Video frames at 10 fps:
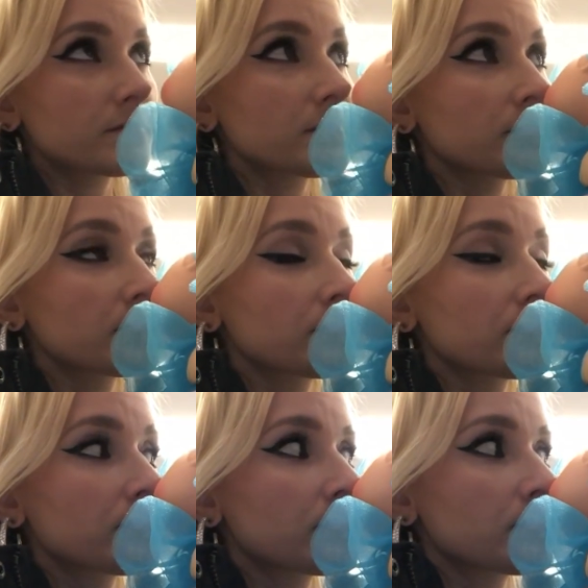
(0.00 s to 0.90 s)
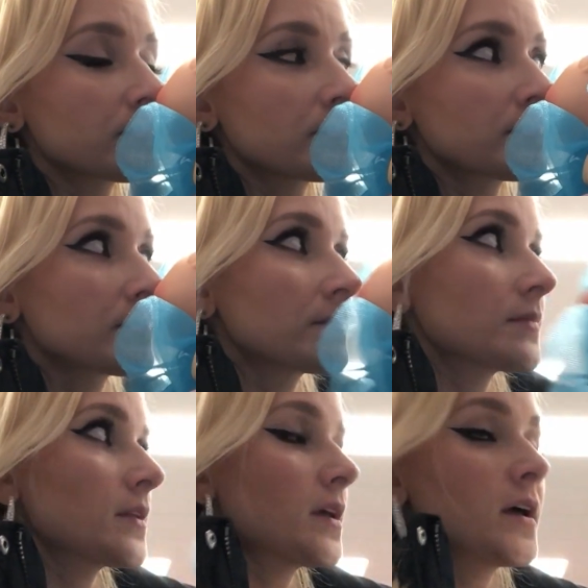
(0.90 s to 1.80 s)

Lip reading: [no speech]